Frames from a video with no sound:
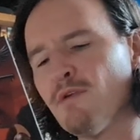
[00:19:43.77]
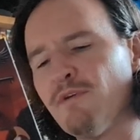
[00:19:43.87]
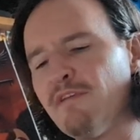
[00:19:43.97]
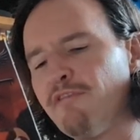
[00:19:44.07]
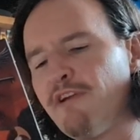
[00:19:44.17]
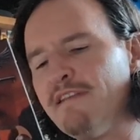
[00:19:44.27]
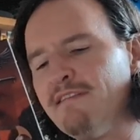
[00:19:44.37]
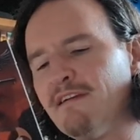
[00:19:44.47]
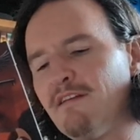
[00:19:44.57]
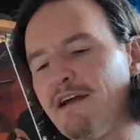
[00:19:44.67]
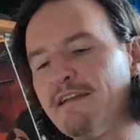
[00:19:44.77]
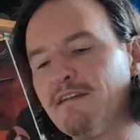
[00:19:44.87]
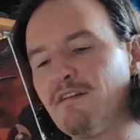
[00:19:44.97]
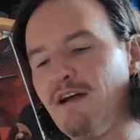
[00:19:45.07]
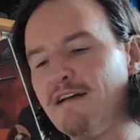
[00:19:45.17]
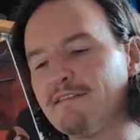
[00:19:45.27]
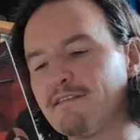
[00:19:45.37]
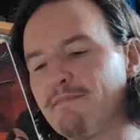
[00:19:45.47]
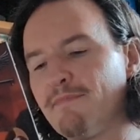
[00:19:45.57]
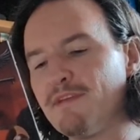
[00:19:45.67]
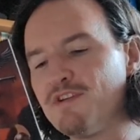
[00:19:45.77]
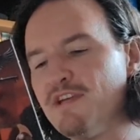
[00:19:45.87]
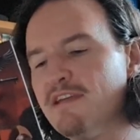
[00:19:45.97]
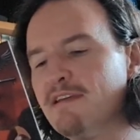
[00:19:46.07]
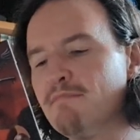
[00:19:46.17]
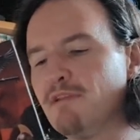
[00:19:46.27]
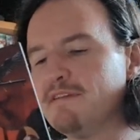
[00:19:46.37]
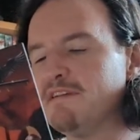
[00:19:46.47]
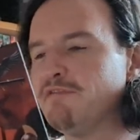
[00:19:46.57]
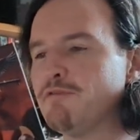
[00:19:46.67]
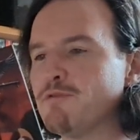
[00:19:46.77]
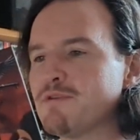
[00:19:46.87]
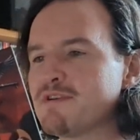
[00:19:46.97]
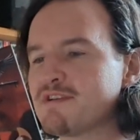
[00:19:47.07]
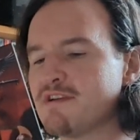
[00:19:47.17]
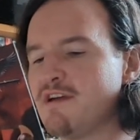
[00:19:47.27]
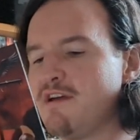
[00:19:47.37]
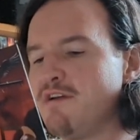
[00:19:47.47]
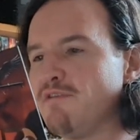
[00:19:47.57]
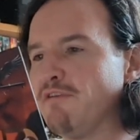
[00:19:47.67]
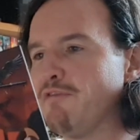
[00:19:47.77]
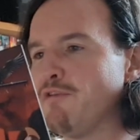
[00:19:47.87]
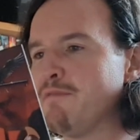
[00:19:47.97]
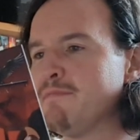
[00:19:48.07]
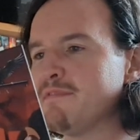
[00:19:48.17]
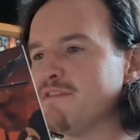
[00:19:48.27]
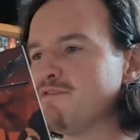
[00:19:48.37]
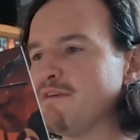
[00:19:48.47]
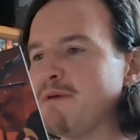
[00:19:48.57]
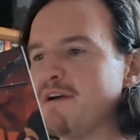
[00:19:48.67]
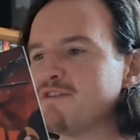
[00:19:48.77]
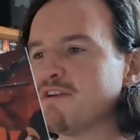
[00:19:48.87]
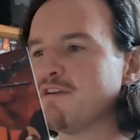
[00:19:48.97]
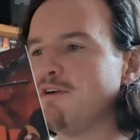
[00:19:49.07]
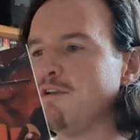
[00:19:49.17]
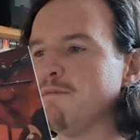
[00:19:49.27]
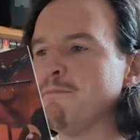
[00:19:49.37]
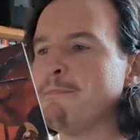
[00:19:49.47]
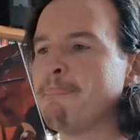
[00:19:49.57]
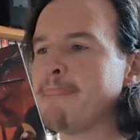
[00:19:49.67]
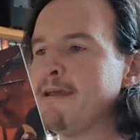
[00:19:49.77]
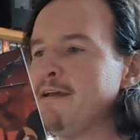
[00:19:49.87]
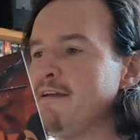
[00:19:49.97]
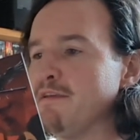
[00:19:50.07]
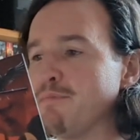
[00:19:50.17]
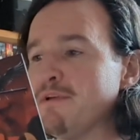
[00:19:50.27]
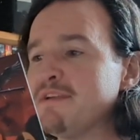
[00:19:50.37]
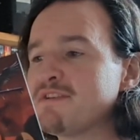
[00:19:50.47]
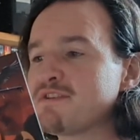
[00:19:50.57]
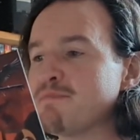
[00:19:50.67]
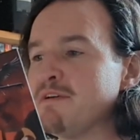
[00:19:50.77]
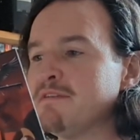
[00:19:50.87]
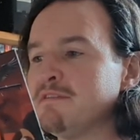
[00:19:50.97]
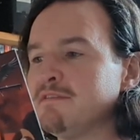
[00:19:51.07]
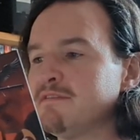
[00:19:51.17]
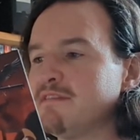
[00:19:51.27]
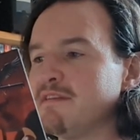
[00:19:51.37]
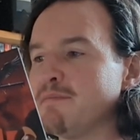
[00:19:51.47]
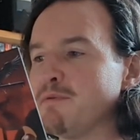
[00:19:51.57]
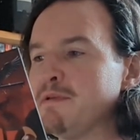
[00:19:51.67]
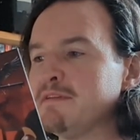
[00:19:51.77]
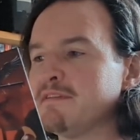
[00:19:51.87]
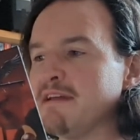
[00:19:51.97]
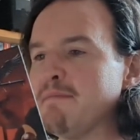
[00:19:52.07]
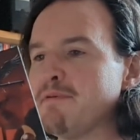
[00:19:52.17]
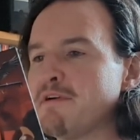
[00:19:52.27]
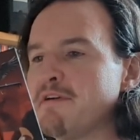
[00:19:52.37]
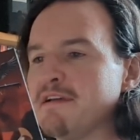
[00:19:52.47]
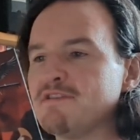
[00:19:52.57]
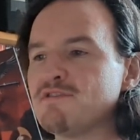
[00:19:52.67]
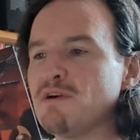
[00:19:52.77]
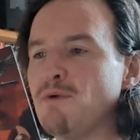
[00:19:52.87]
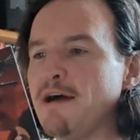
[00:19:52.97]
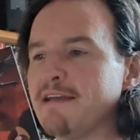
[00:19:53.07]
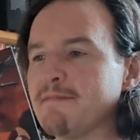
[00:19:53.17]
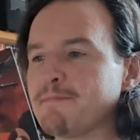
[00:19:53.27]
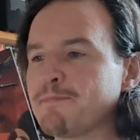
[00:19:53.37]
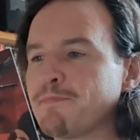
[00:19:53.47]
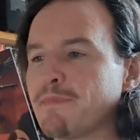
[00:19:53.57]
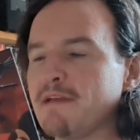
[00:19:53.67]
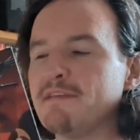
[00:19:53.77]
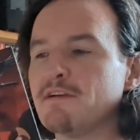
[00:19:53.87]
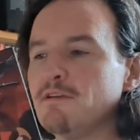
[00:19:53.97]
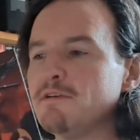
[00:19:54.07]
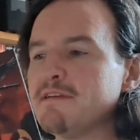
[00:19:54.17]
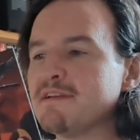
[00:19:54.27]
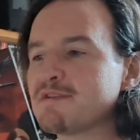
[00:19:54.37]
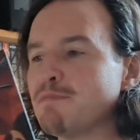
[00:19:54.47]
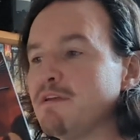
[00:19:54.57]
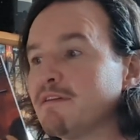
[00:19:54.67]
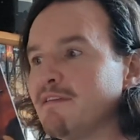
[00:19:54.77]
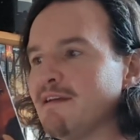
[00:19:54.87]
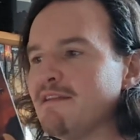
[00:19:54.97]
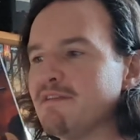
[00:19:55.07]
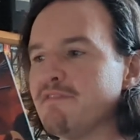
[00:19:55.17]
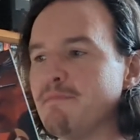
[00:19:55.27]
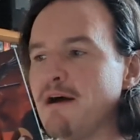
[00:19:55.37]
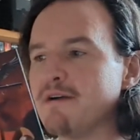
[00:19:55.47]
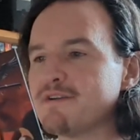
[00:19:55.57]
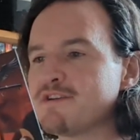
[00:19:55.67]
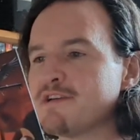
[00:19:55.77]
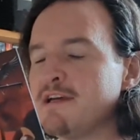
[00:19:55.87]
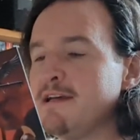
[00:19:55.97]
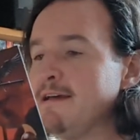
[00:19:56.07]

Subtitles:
With a frantic clank and clatter, the shaken, bloodied force reformed into a marching column. The priests bundled the bewildered Emperor into a wagon, and the Claudians plugged the end of the march,